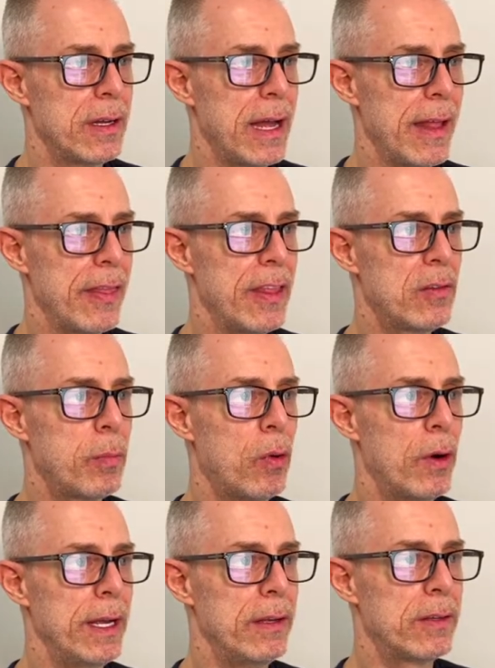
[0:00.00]
at this
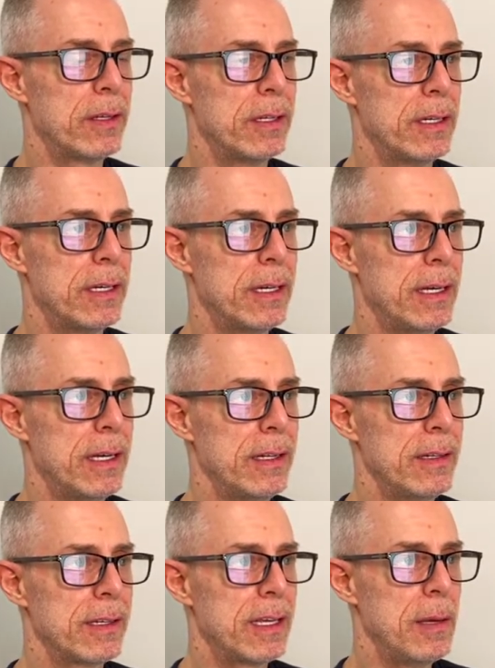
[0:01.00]
point
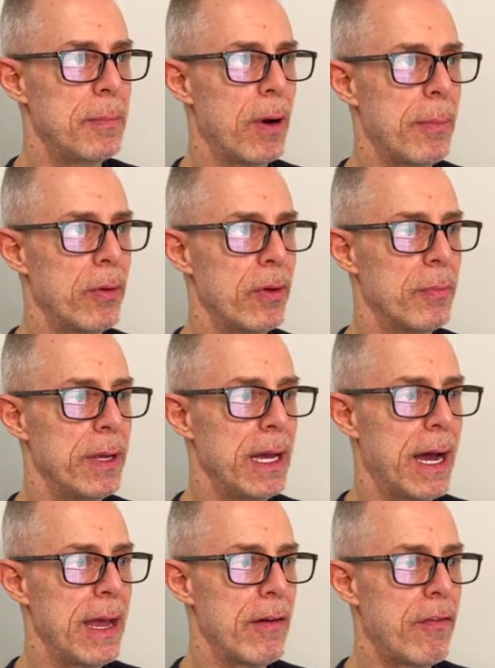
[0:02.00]
to keep up with me.
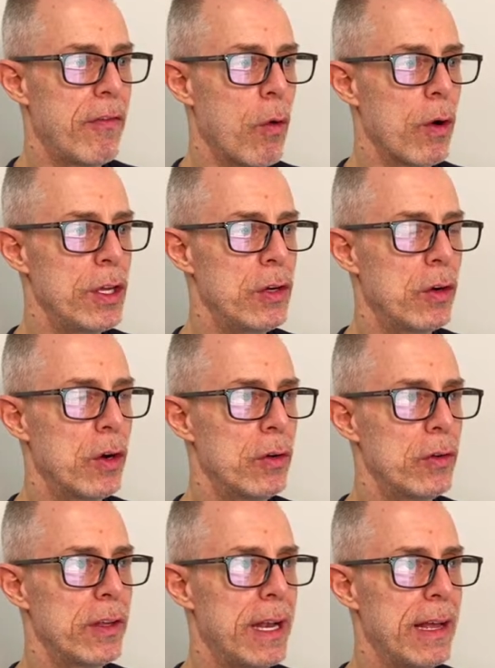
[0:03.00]
I have 4
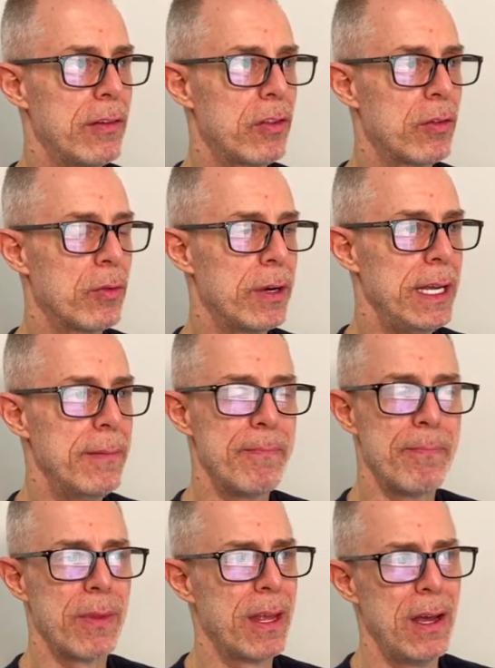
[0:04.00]
Yugos. It has 3.
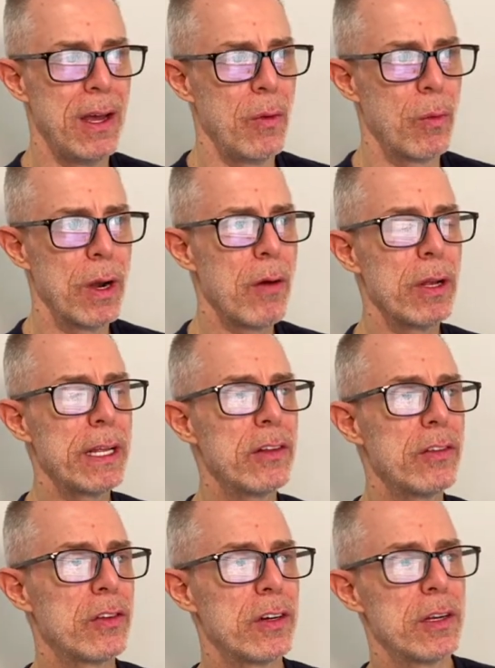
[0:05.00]
We're not really
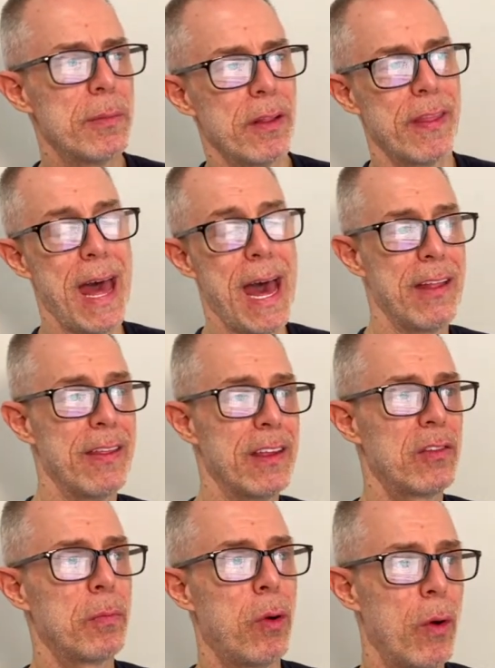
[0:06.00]
concerned about that at
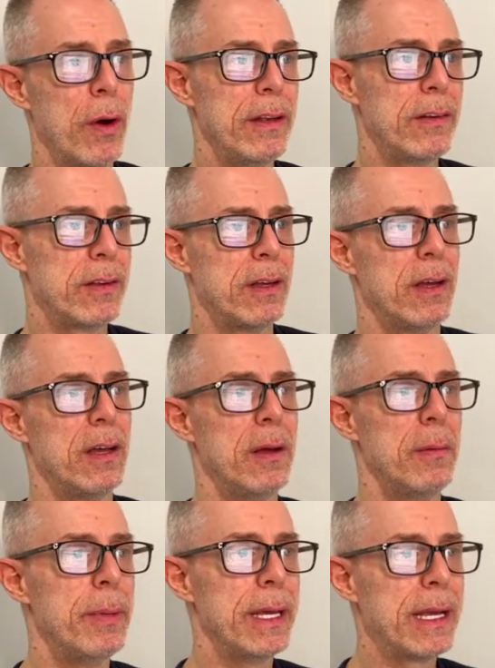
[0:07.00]
this point
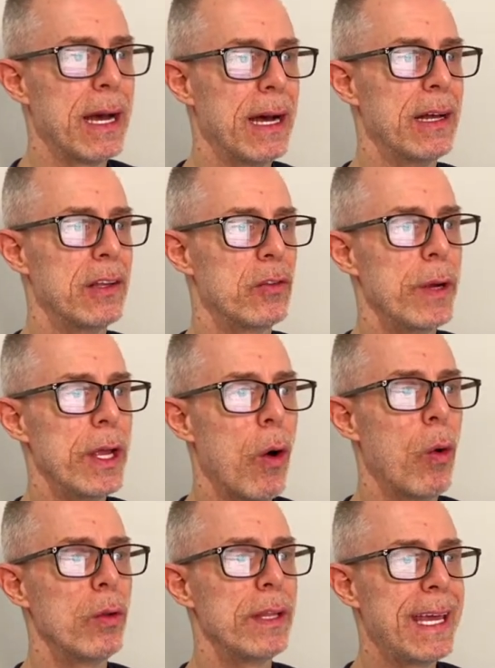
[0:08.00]
because we
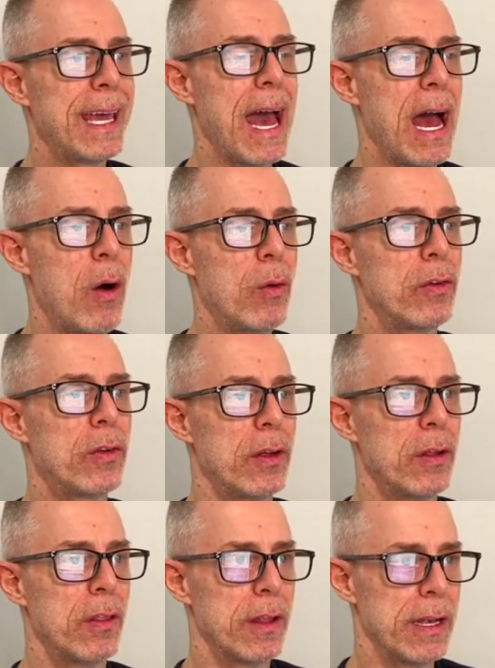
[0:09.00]
only count
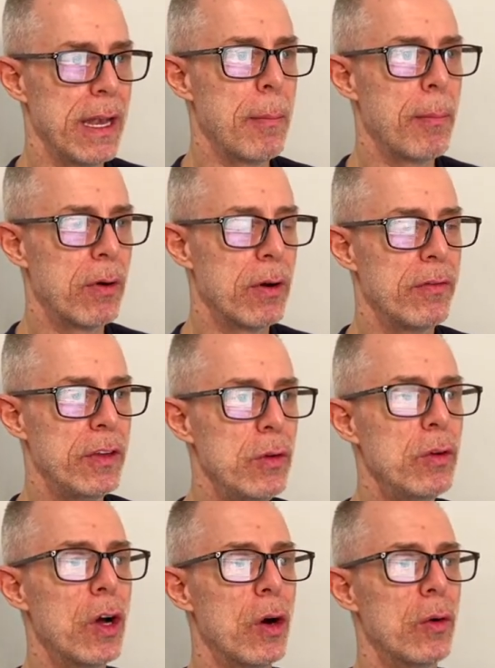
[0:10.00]
the number of
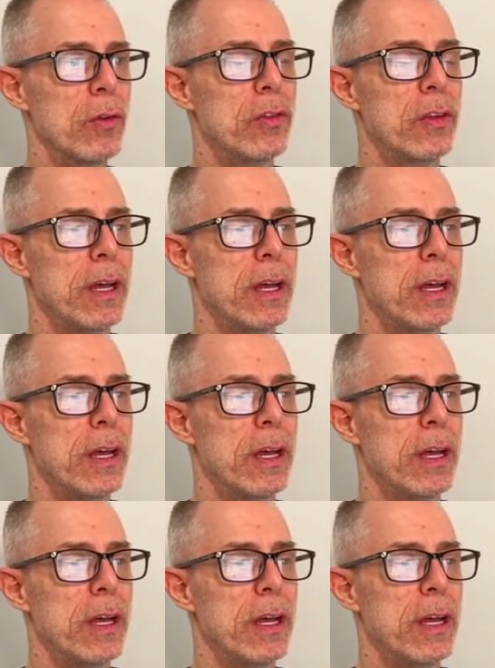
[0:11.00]
Yugos